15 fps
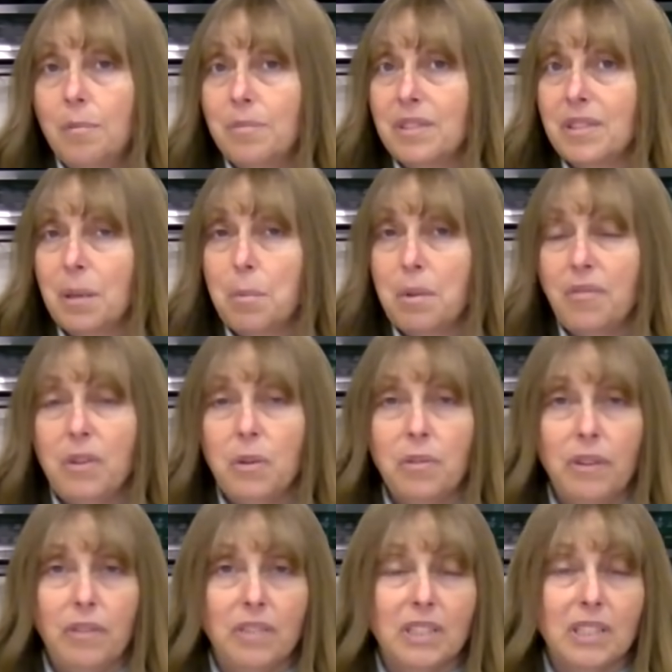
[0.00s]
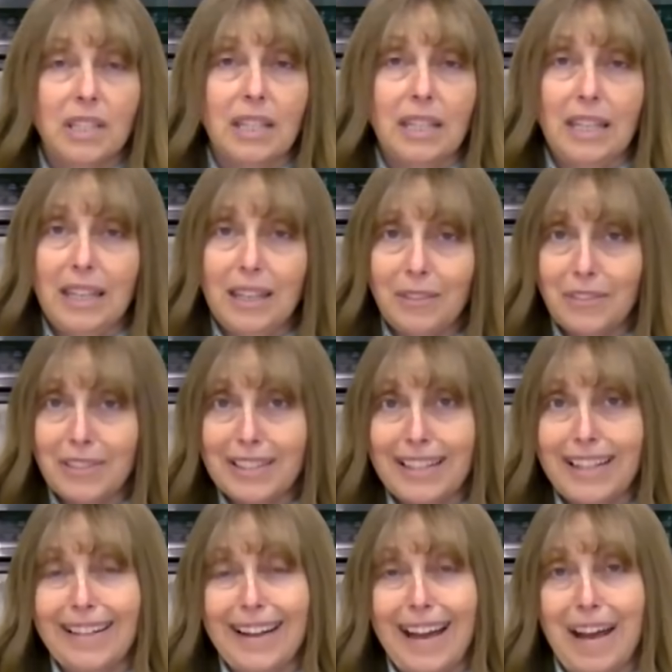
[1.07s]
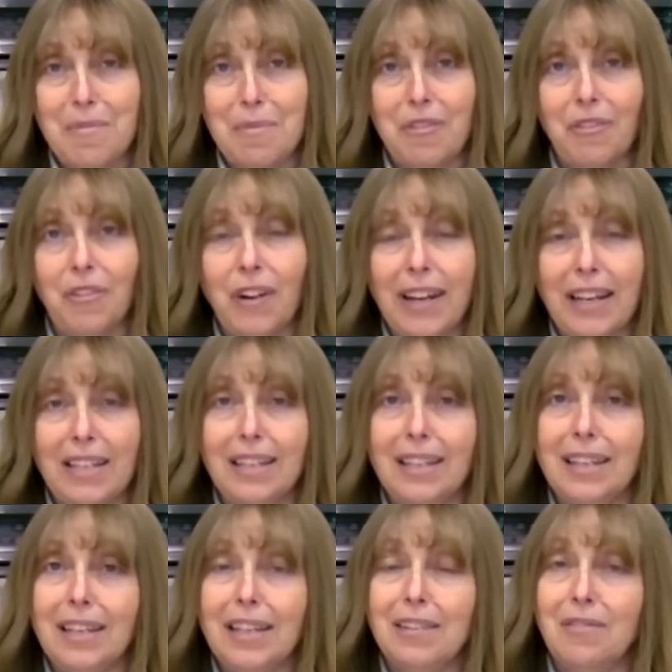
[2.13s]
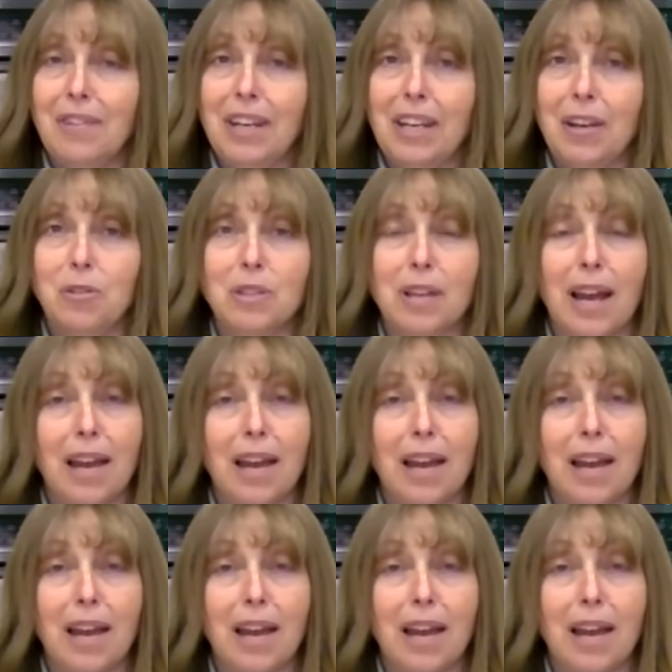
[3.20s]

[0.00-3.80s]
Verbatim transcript: some of you have even sent gifts that I'm afraid didn't get in videos.